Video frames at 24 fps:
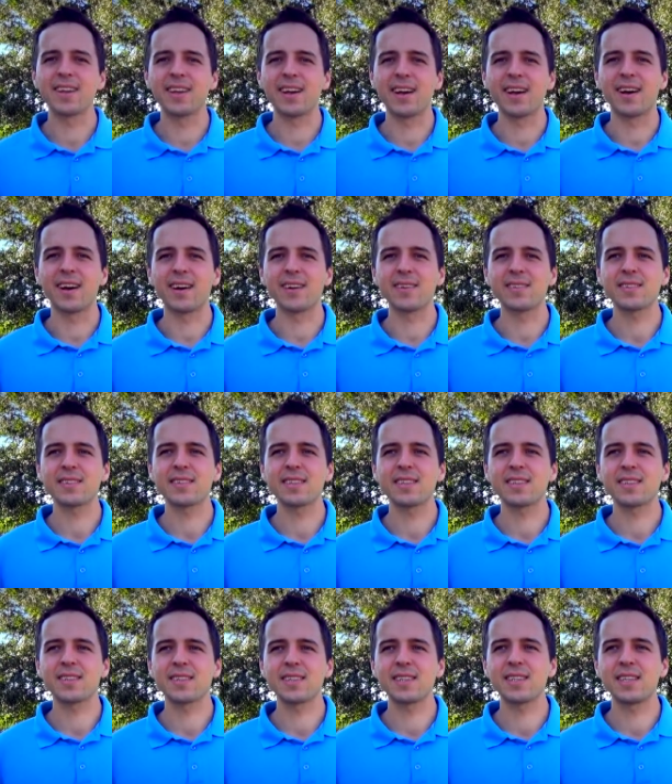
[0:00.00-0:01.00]
Uh,
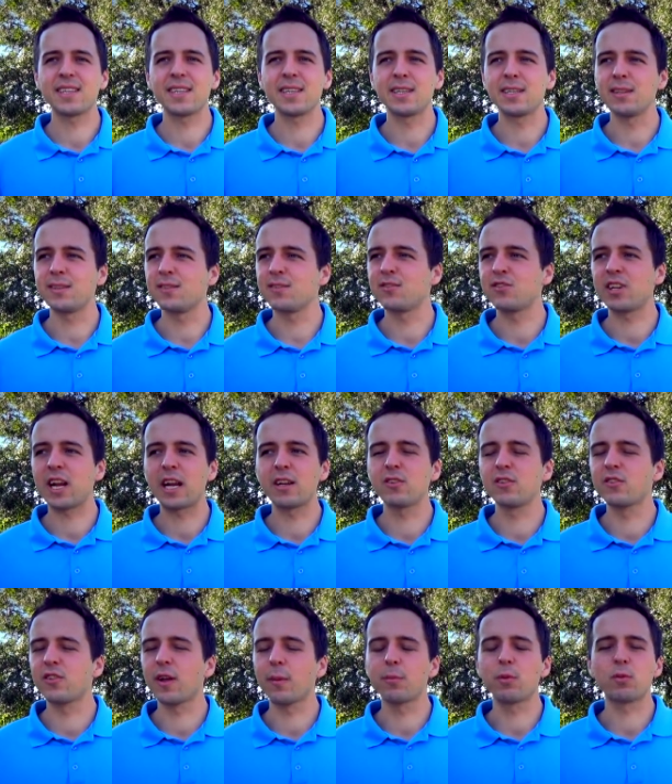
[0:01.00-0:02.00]
he
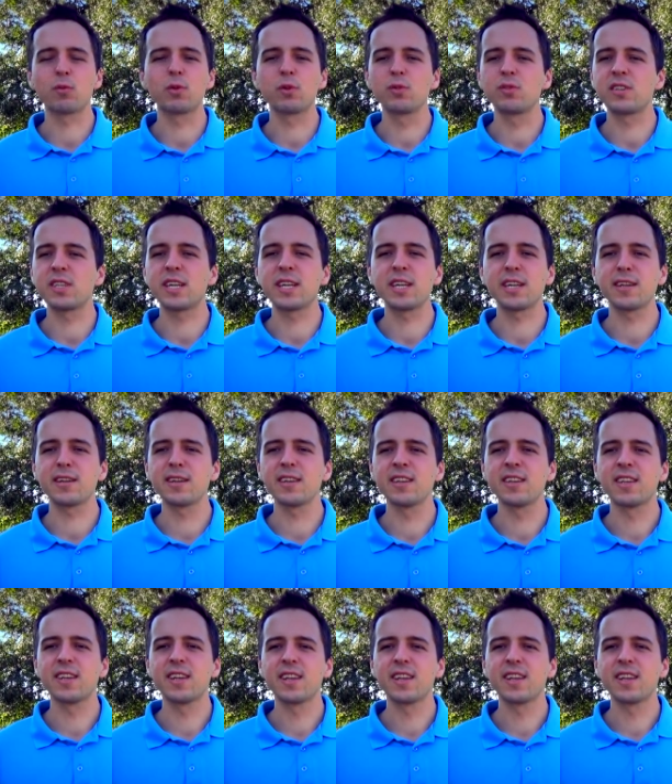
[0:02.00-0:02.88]
changes up the routine